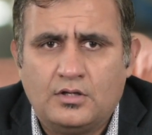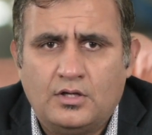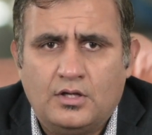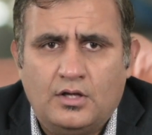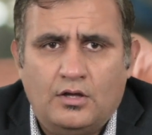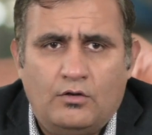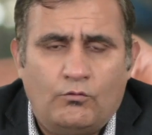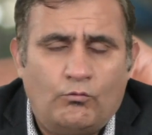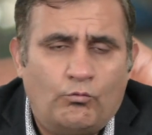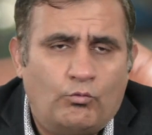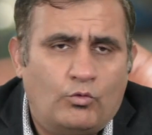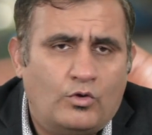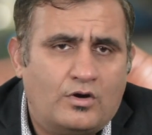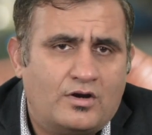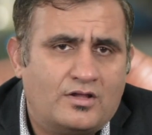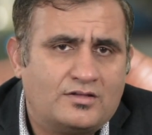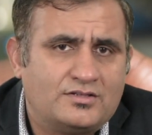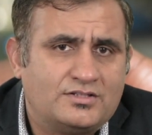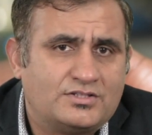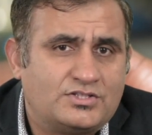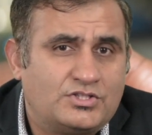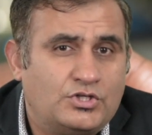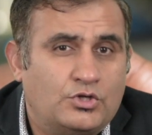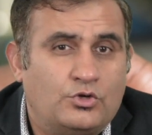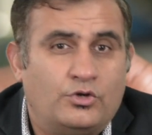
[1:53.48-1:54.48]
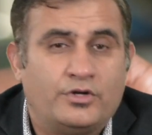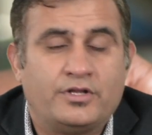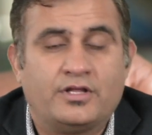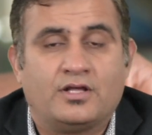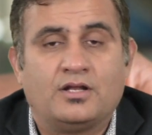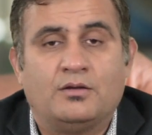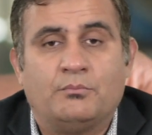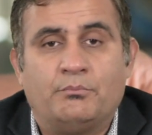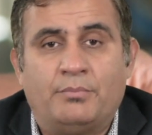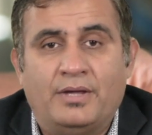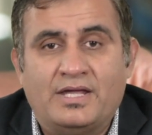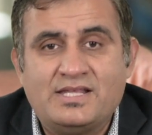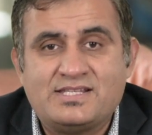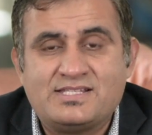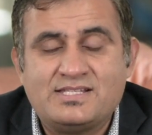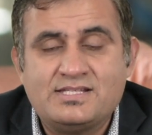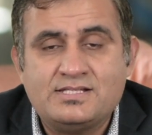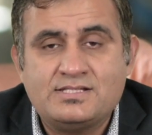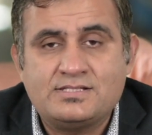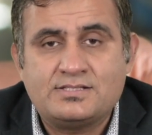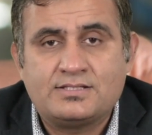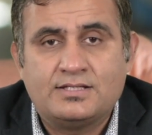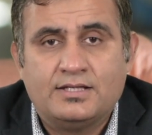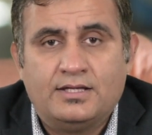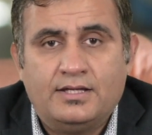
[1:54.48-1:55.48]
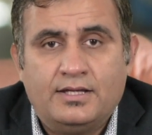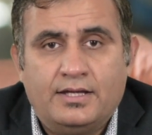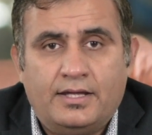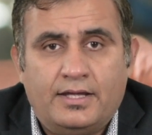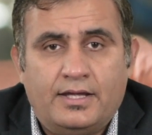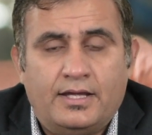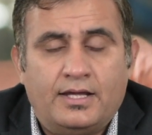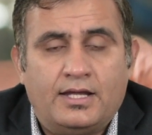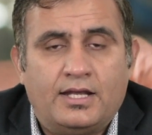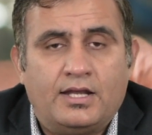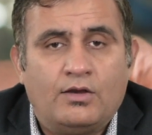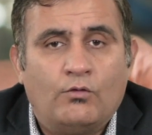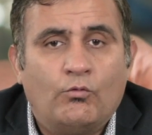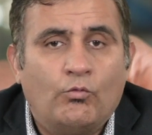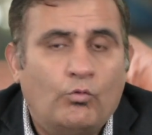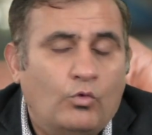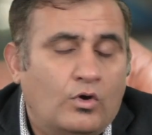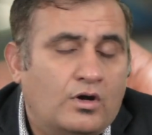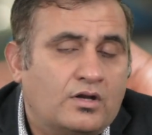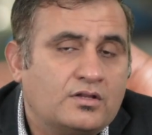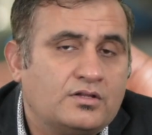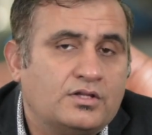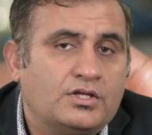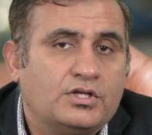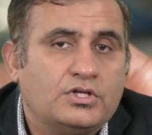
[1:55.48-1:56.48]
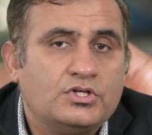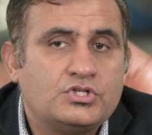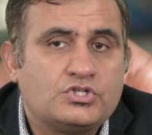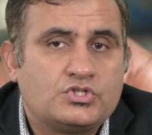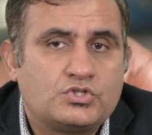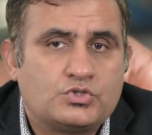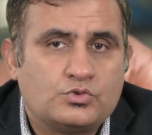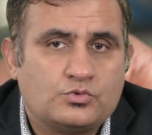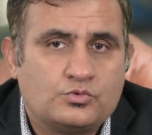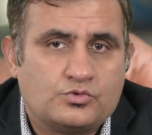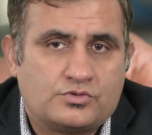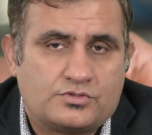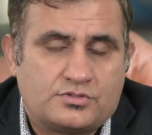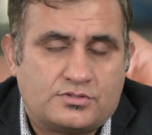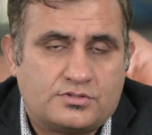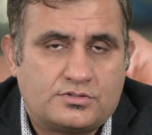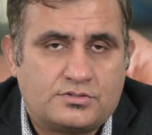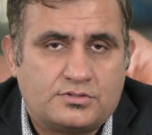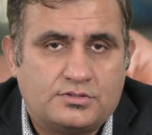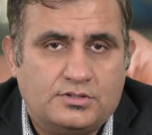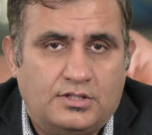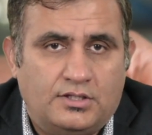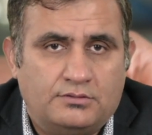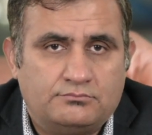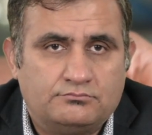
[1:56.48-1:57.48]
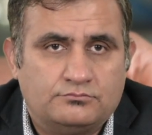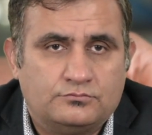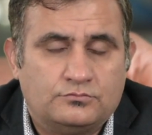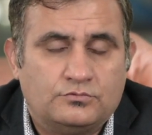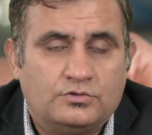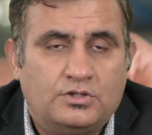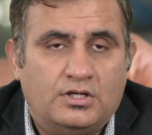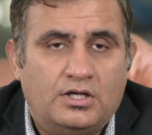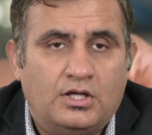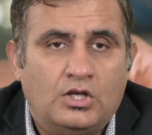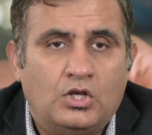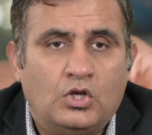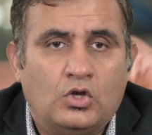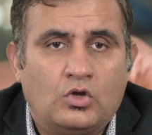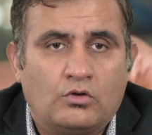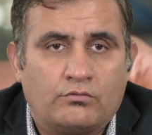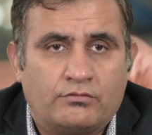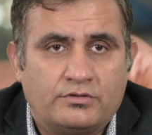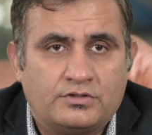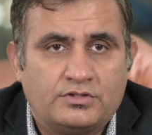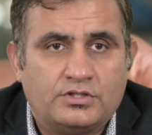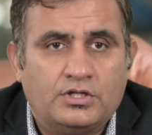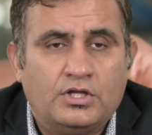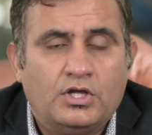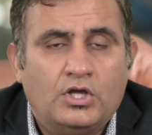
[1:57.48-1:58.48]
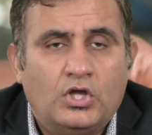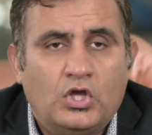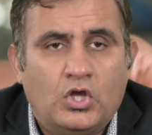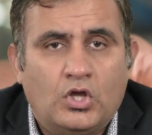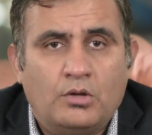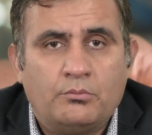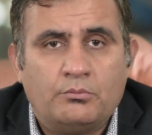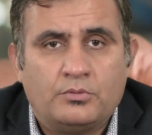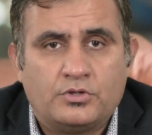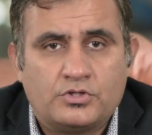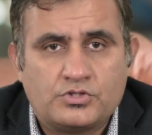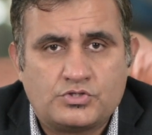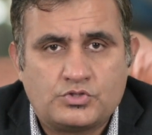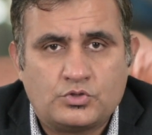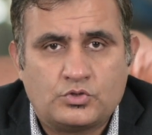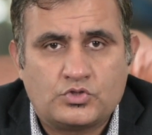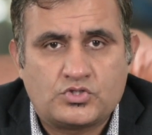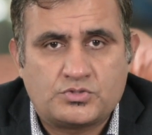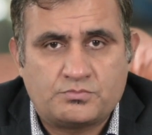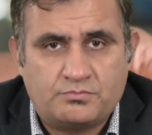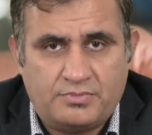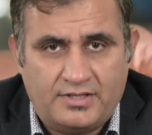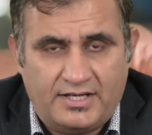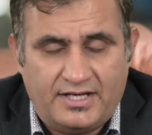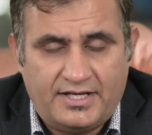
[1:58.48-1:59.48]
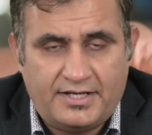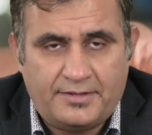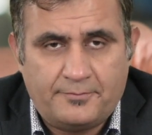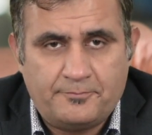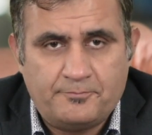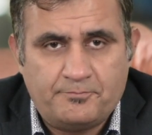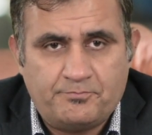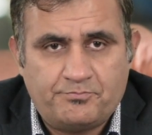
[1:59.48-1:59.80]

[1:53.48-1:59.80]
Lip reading: What are the theoretical bases? And what are the issues along with human resource planning?